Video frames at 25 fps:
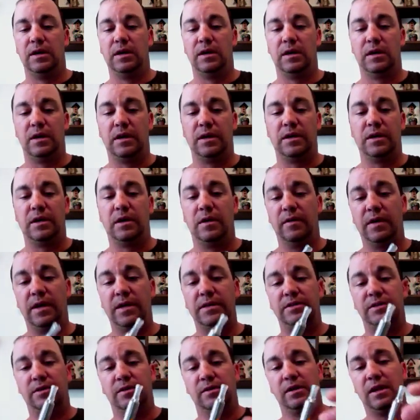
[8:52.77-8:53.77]
there you go.
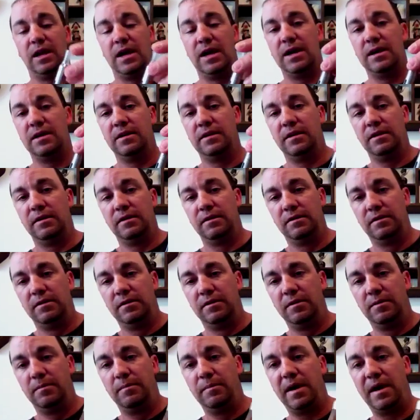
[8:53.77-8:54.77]
That's your line
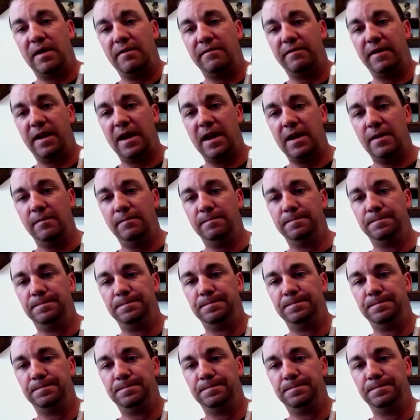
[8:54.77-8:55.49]
by Van.